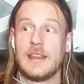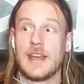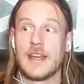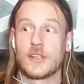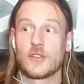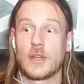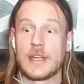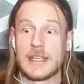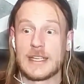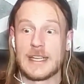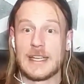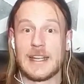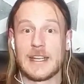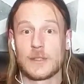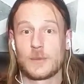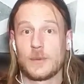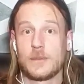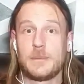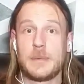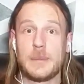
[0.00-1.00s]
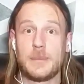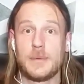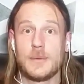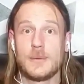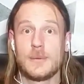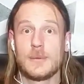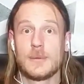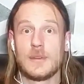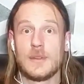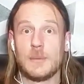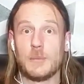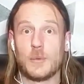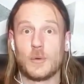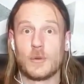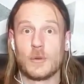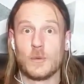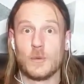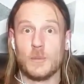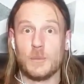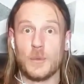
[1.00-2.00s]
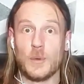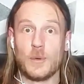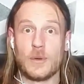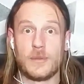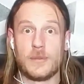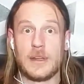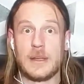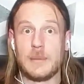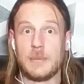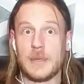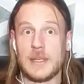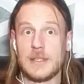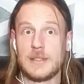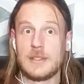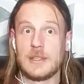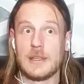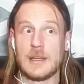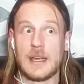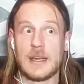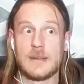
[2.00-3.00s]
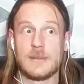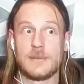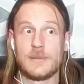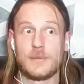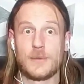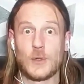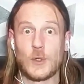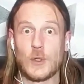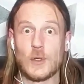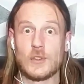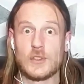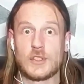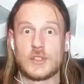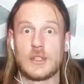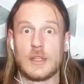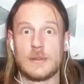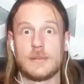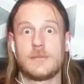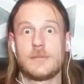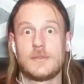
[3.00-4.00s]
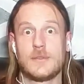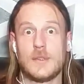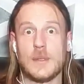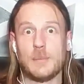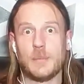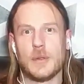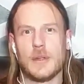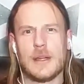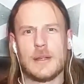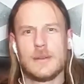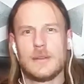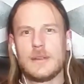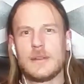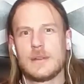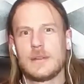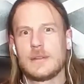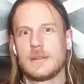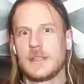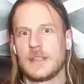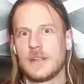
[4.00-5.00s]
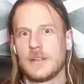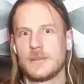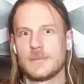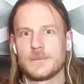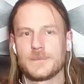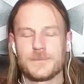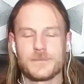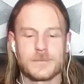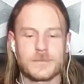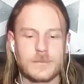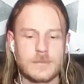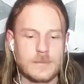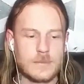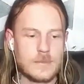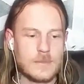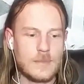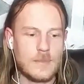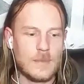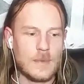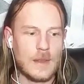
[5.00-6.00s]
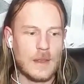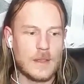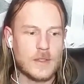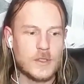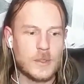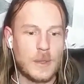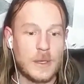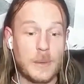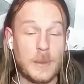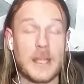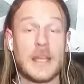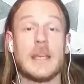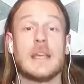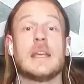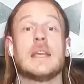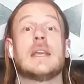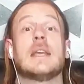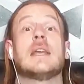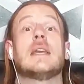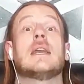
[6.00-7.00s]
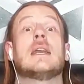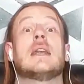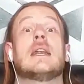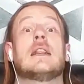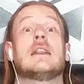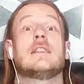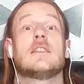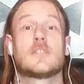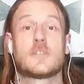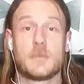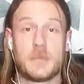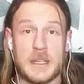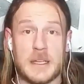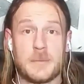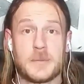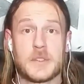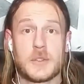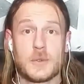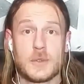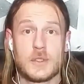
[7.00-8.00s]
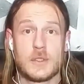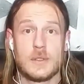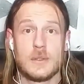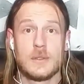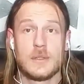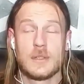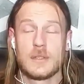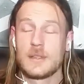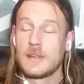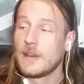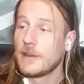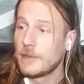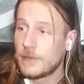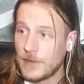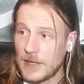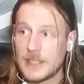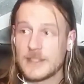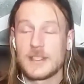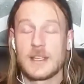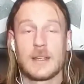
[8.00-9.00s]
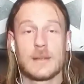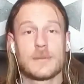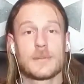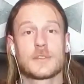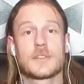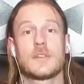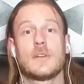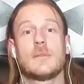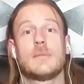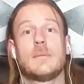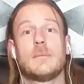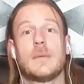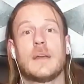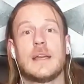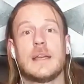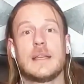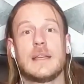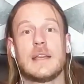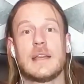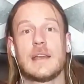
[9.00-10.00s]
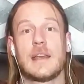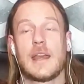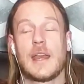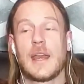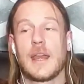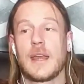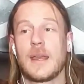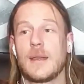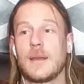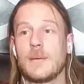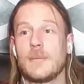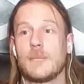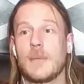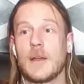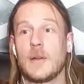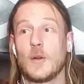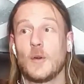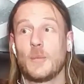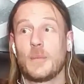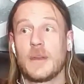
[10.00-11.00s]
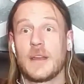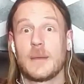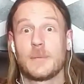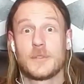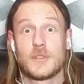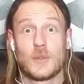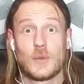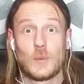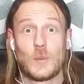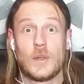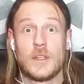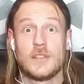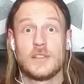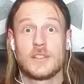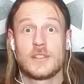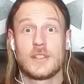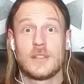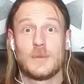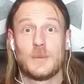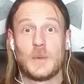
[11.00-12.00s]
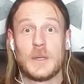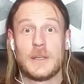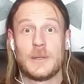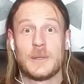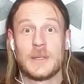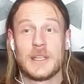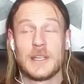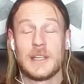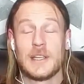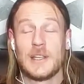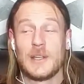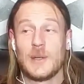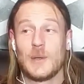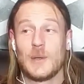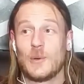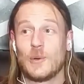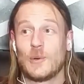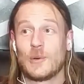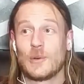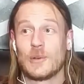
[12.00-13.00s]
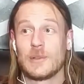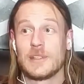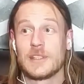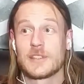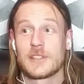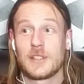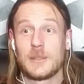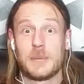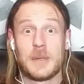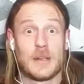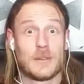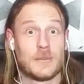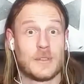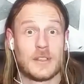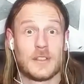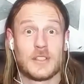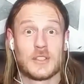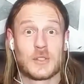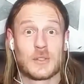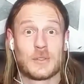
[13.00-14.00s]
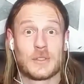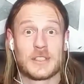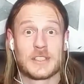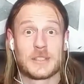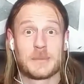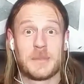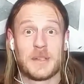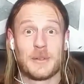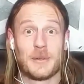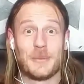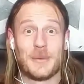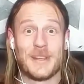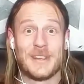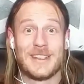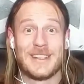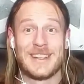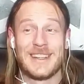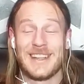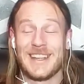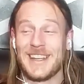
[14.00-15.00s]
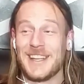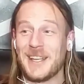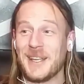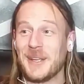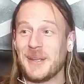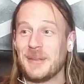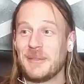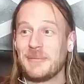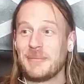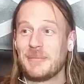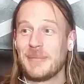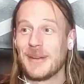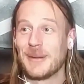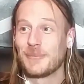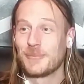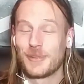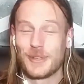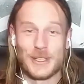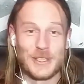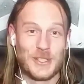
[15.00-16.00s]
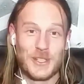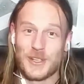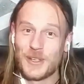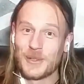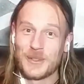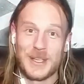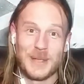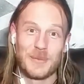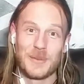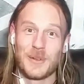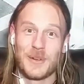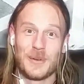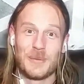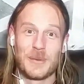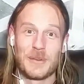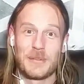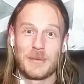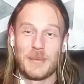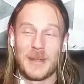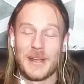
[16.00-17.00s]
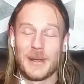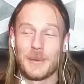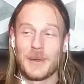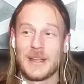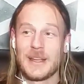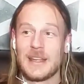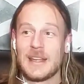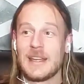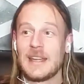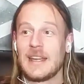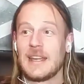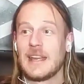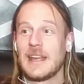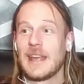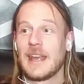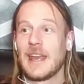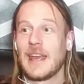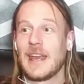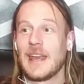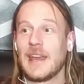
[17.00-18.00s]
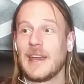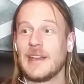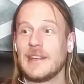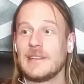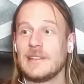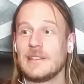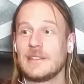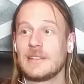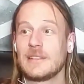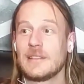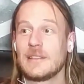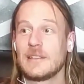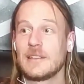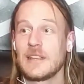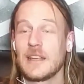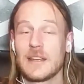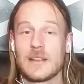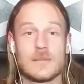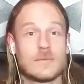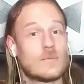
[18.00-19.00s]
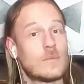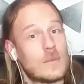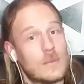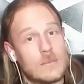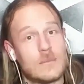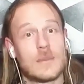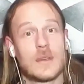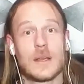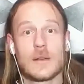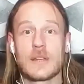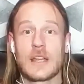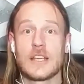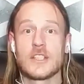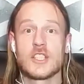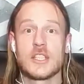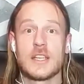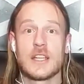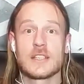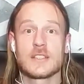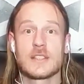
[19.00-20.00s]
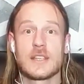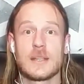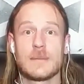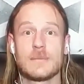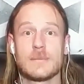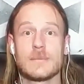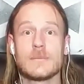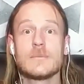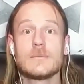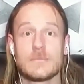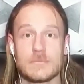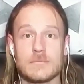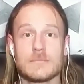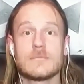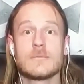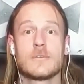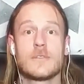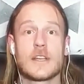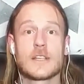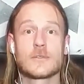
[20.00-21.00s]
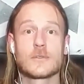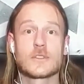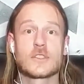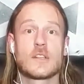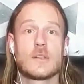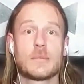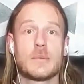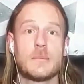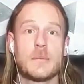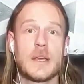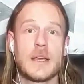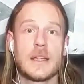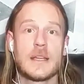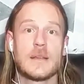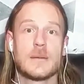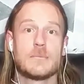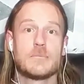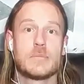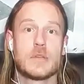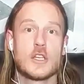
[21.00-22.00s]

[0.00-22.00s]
that I try and connect with people, the more it will motivate me to have good stuff to put out there, you know? So, anyway, this will be episode two. Thanks again for stopping by. Um, I hope episode one's done well, or this could be a really short experiment, um, but I'm pretty sure I'll keep going with them anyway. And yeah, I'll catch you next time. Thanks for stopping by.